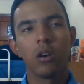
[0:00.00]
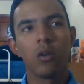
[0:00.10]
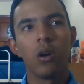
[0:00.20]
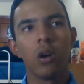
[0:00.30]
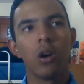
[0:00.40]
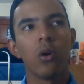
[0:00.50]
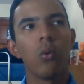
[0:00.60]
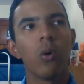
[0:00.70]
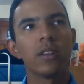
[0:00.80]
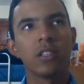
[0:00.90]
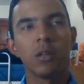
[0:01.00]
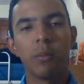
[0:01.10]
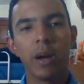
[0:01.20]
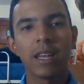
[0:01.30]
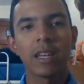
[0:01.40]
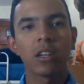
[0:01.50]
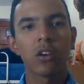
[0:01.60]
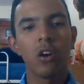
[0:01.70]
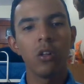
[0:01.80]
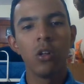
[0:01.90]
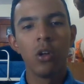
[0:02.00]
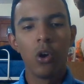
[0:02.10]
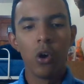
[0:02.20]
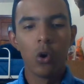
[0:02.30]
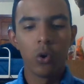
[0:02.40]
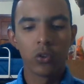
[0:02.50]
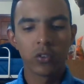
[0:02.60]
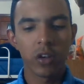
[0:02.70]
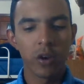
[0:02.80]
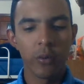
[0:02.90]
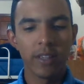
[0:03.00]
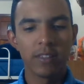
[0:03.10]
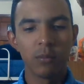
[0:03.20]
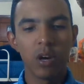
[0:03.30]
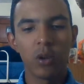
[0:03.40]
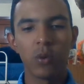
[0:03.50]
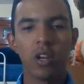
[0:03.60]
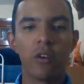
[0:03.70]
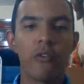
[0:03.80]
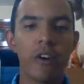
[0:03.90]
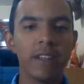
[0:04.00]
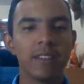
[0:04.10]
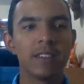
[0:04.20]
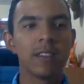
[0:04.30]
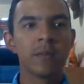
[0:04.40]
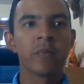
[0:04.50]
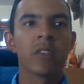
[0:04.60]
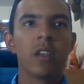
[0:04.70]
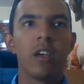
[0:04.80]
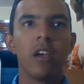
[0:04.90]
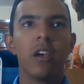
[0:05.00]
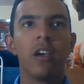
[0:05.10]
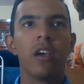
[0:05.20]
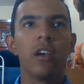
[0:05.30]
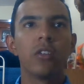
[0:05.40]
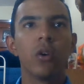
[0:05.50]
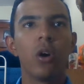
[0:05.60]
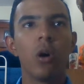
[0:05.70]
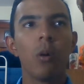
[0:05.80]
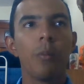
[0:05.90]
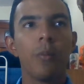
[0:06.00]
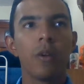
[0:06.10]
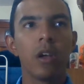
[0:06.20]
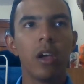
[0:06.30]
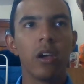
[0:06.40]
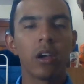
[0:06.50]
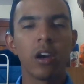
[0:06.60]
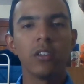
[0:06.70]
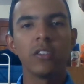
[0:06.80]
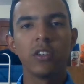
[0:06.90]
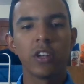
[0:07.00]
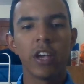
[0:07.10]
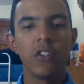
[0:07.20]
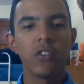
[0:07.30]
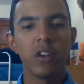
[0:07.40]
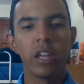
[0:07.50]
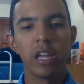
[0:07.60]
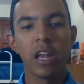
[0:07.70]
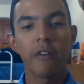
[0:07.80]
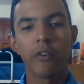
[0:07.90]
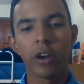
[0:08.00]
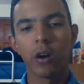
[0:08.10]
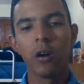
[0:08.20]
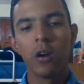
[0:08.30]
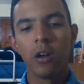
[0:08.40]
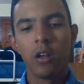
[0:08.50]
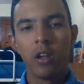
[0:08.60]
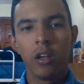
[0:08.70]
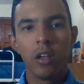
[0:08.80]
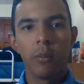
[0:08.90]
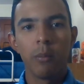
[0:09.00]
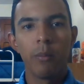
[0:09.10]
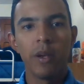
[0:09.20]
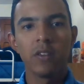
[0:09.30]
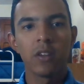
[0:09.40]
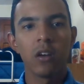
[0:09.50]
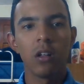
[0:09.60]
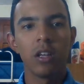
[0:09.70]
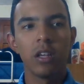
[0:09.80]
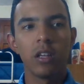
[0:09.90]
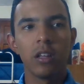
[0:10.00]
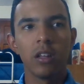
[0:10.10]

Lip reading: who was a Jamaican girl who started raising money with her friends to help girls' education in Africa. Basically,